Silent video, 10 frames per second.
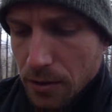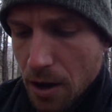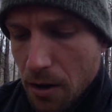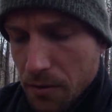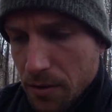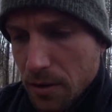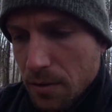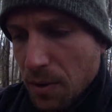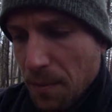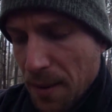You know?
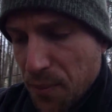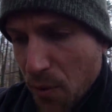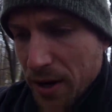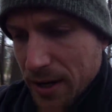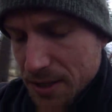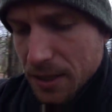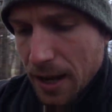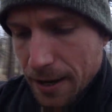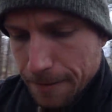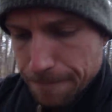But my point is,
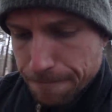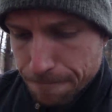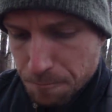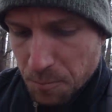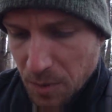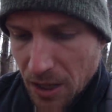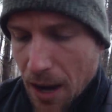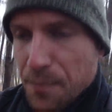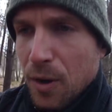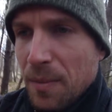like,
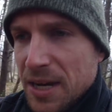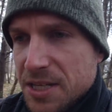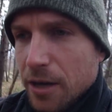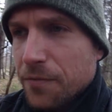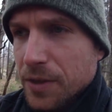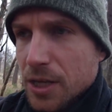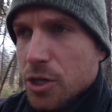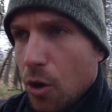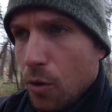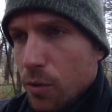I put myself in
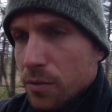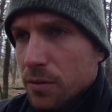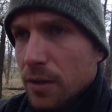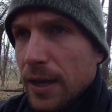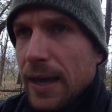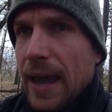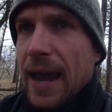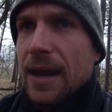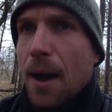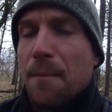this hole,
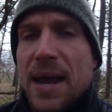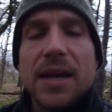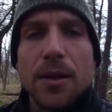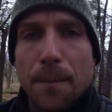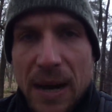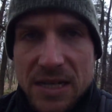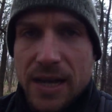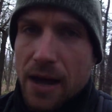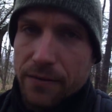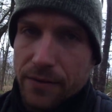and I'm making the
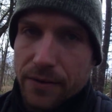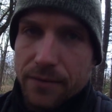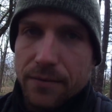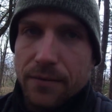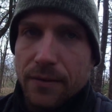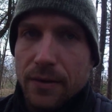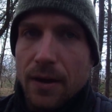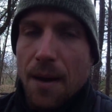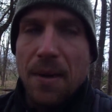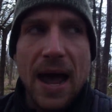best out of it.
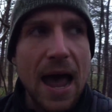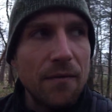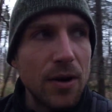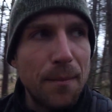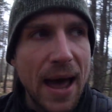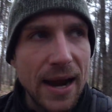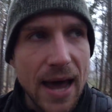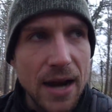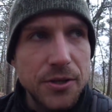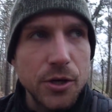I'm not having a
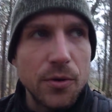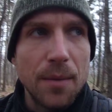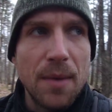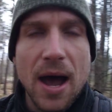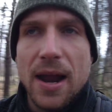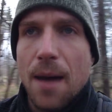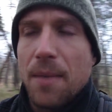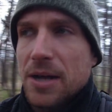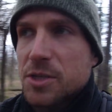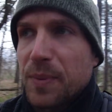bad attitude. I'm
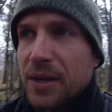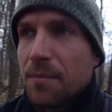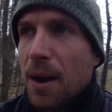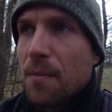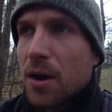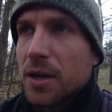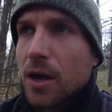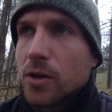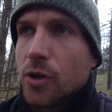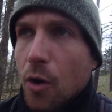not spending my
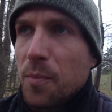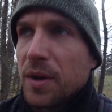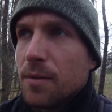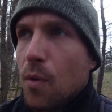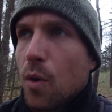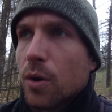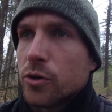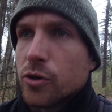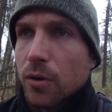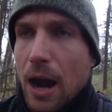money on dope
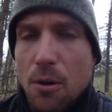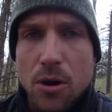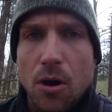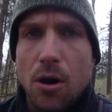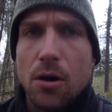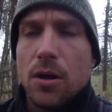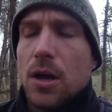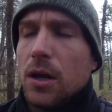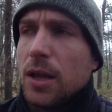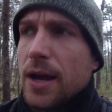anymore or alcohol
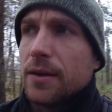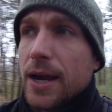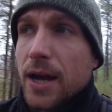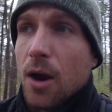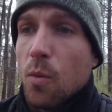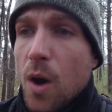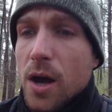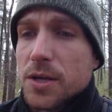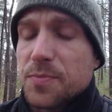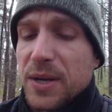like I
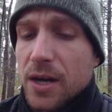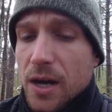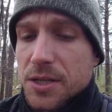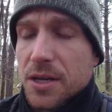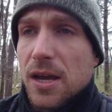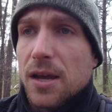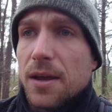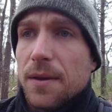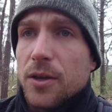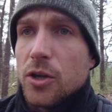was, because,
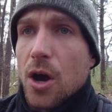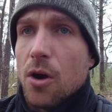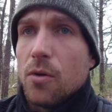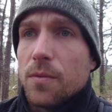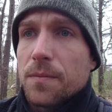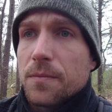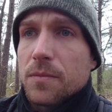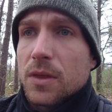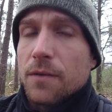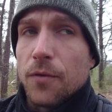you know,
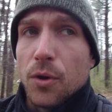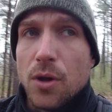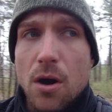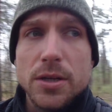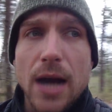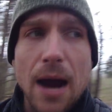for a long